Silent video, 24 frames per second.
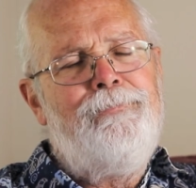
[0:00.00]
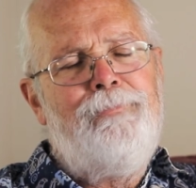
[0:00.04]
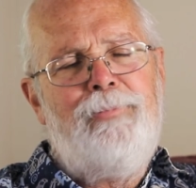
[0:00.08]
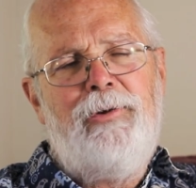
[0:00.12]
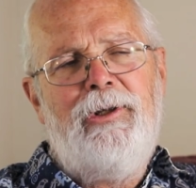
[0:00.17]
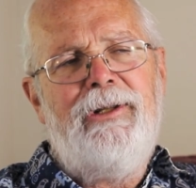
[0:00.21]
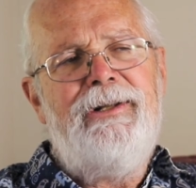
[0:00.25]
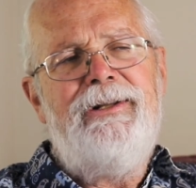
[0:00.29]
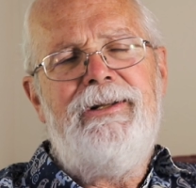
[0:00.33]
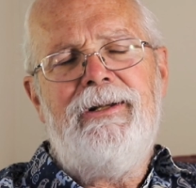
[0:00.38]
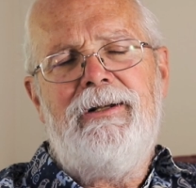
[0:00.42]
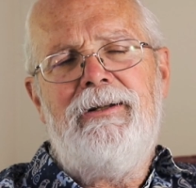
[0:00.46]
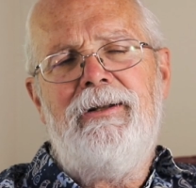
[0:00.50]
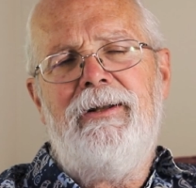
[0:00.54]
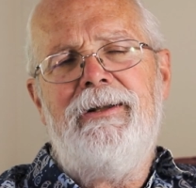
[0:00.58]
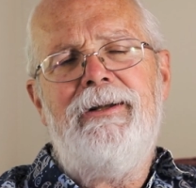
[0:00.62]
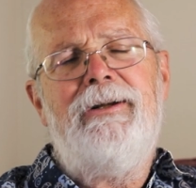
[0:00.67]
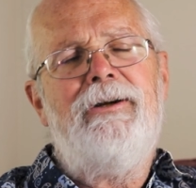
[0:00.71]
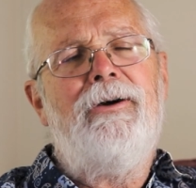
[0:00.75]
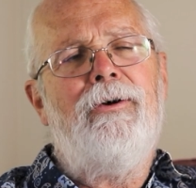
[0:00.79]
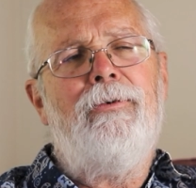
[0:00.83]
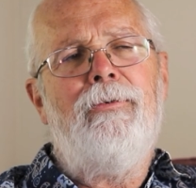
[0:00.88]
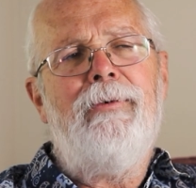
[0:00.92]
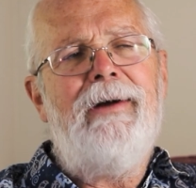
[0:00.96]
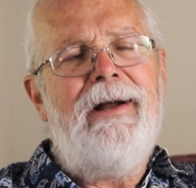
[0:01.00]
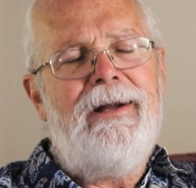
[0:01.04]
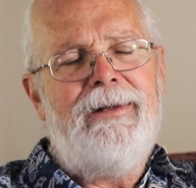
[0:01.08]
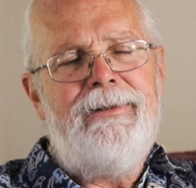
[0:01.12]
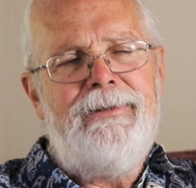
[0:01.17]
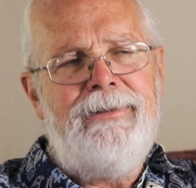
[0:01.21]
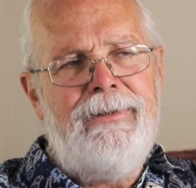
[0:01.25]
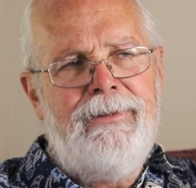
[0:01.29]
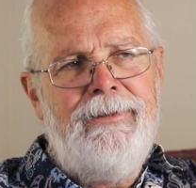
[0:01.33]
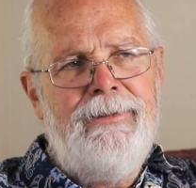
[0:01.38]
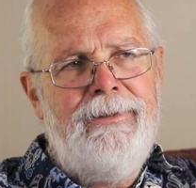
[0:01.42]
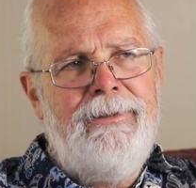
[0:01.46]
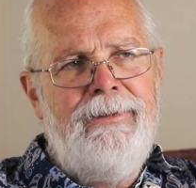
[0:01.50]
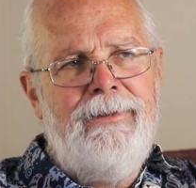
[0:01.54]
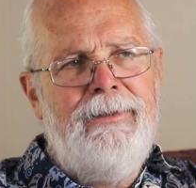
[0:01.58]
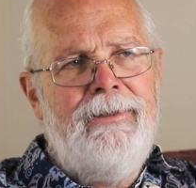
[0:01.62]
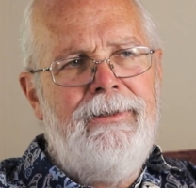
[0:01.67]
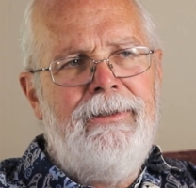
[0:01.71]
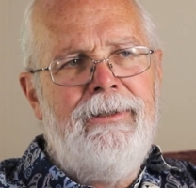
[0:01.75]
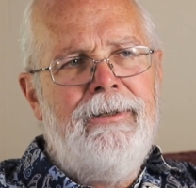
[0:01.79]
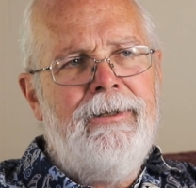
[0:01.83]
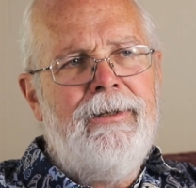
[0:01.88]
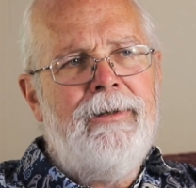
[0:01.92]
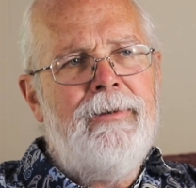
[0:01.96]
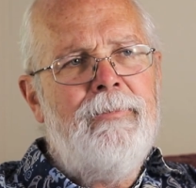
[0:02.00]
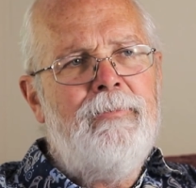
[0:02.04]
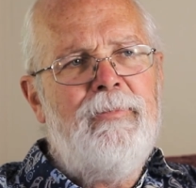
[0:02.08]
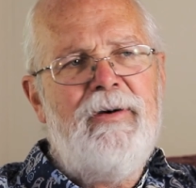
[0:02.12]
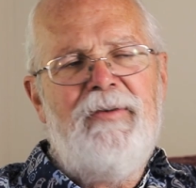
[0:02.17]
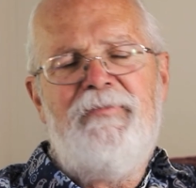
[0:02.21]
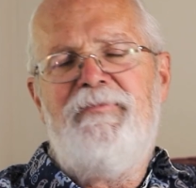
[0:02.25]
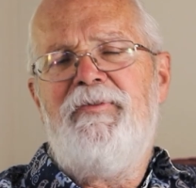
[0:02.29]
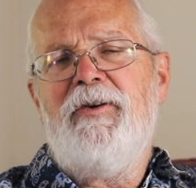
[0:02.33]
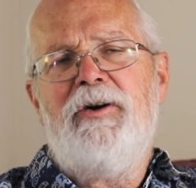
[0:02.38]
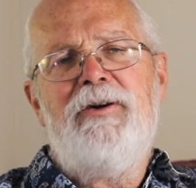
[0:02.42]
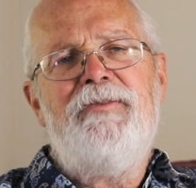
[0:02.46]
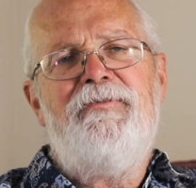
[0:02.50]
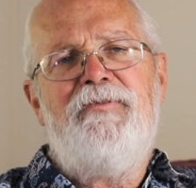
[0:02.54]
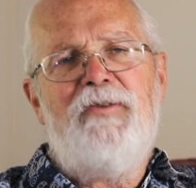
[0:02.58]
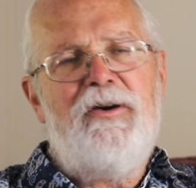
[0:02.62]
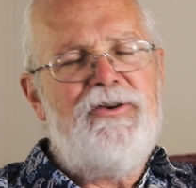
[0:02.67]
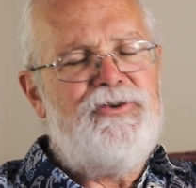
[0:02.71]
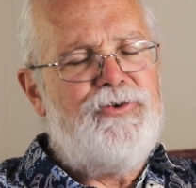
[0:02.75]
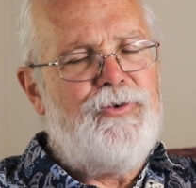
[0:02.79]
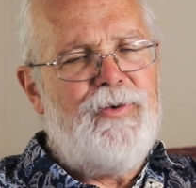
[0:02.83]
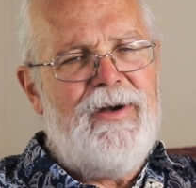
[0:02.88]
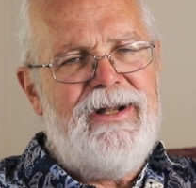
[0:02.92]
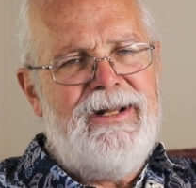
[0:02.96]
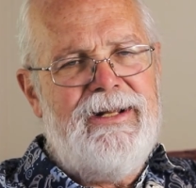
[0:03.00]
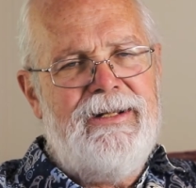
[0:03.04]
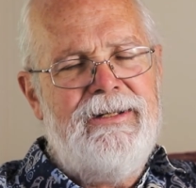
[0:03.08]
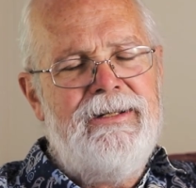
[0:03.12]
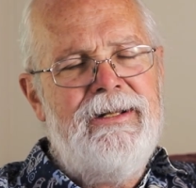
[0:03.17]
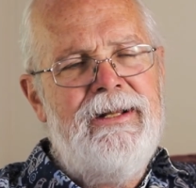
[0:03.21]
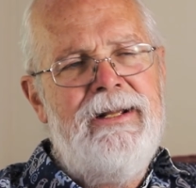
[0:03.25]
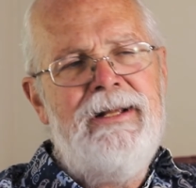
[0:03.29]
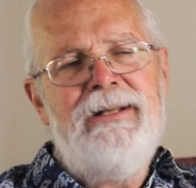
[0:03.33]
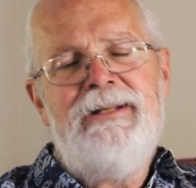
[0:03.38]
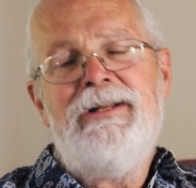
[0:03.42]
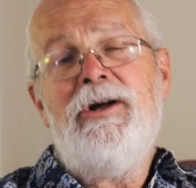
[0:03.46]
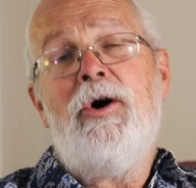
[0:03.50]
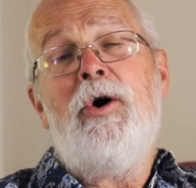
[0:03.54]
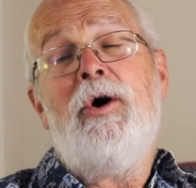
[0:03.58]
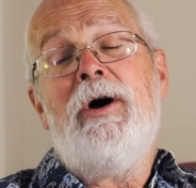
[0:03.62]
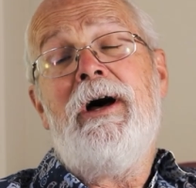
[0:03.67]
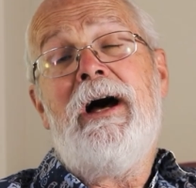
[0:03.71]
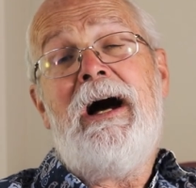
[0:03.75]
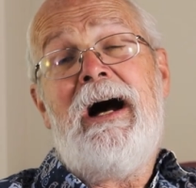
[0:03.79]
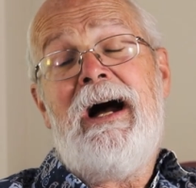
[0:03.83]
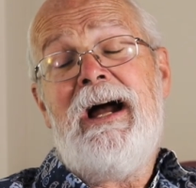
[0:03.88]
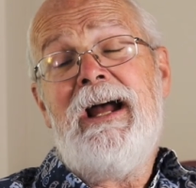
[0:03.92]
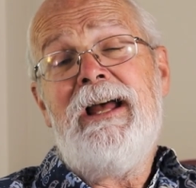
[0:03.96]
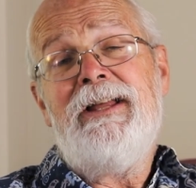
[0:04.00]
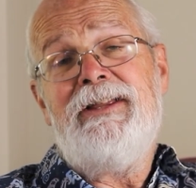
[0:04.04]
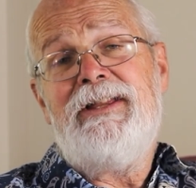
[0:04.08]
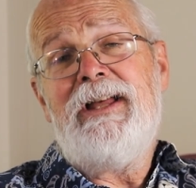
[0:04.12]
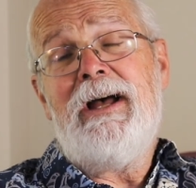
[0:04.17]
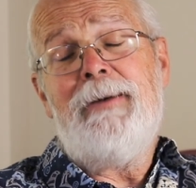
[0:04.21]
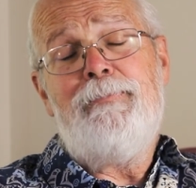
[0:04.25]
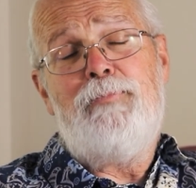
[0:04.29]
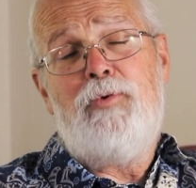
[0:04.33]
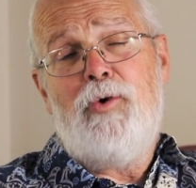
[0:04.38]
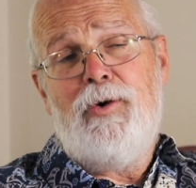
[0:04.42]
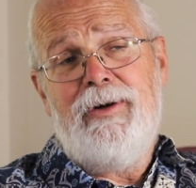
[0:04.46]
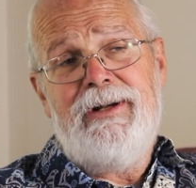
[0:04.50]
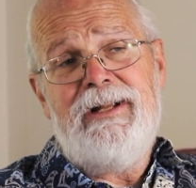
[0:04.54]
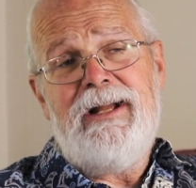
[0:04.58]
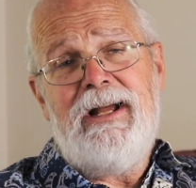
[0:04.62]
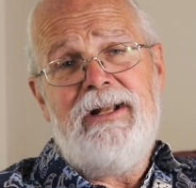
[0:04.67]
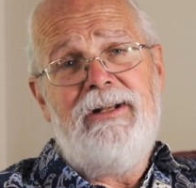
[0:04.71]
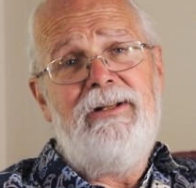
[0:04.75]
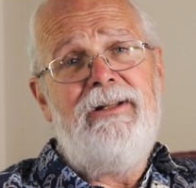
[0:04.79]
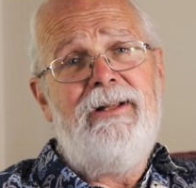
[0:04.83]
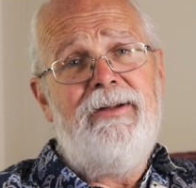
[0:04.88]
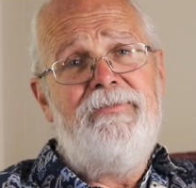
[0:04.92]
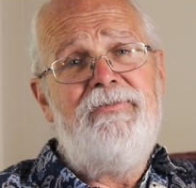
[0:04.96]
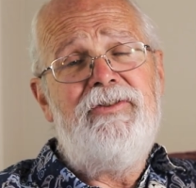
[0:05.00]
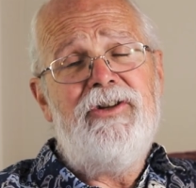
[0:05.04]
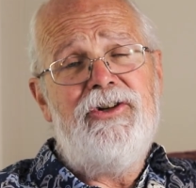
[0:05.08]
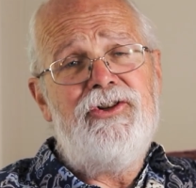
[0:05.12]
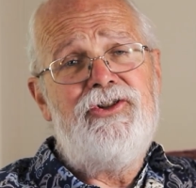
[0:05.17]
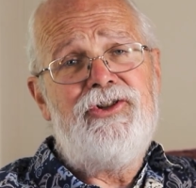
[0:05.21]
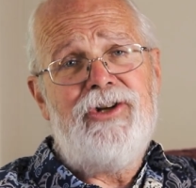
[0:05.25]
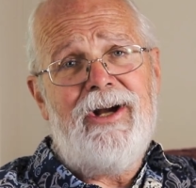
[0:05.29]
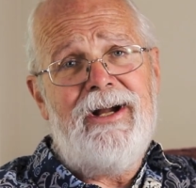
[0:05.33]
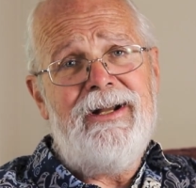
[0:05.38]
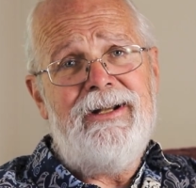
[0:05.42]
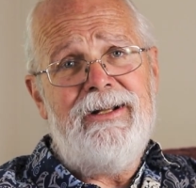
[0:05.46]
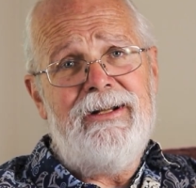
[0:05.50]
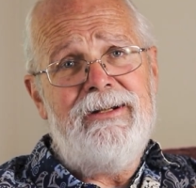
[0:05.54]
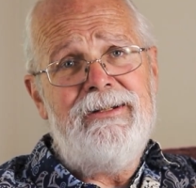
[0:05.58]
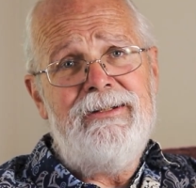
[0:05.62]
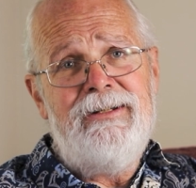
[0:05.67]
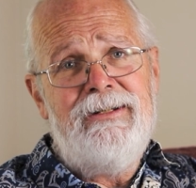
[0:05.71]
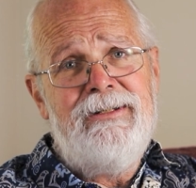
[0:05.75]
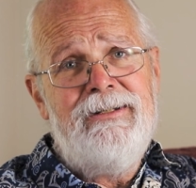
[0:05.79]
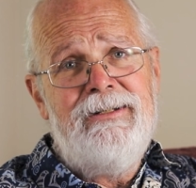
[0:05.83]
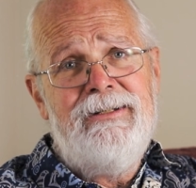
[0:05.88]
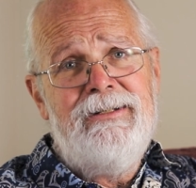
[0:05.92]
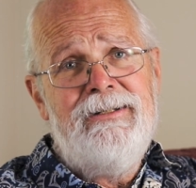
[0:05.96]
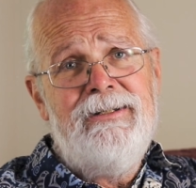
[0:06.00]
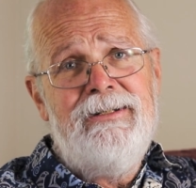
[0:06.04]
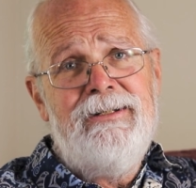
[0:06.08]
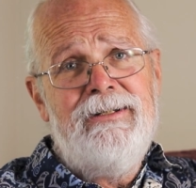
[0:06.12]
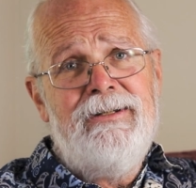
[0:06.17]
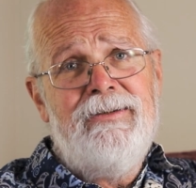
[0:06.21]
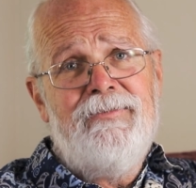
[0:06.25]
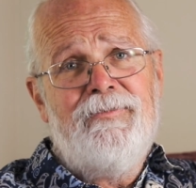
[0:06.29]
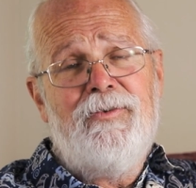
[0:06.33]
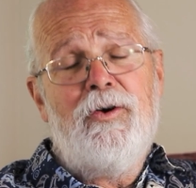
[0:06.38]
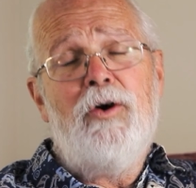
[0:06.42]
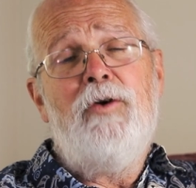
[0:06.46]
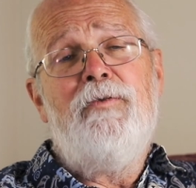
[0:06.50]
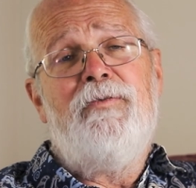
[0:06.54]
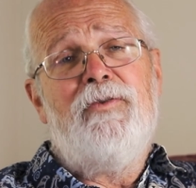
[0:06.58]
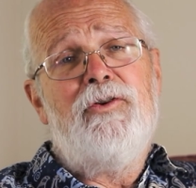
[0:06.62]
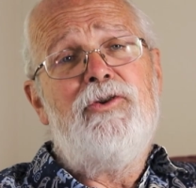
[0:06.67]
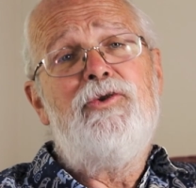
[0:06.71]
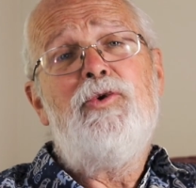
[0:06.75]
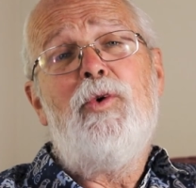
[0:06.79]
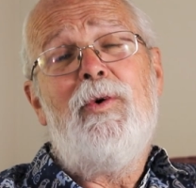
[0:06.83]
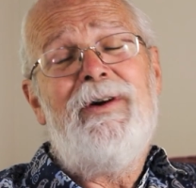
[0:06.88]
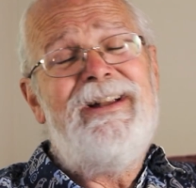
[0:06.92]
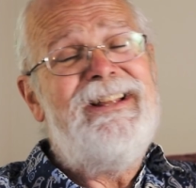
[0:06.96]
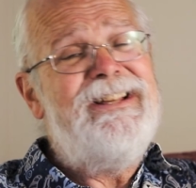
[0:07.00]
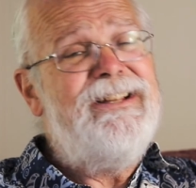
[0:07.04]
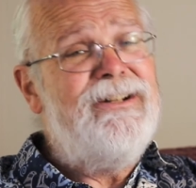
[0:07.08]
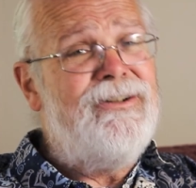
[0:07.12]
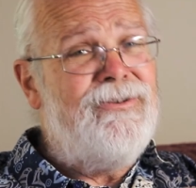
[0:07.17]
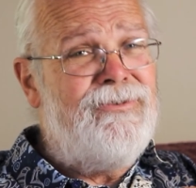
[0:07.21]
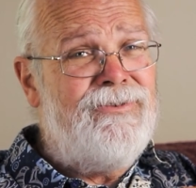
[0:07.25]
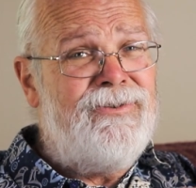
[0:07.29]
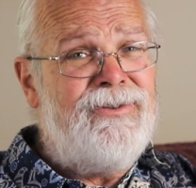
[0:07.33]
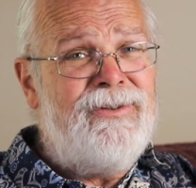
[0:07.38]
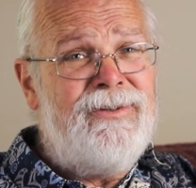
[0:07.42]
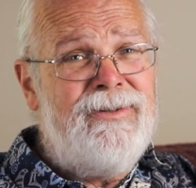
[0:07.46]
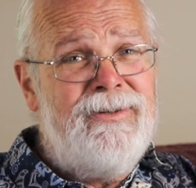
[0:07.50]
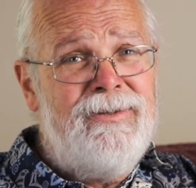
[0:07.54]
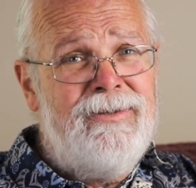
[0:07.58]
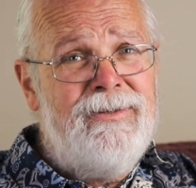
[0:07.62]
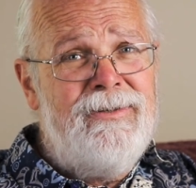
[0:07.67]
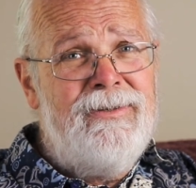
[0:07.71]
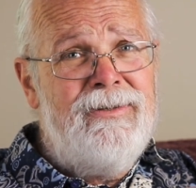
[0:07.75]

politically correct, but very frustrating. Now, I at that point had lived in China for over 20 years.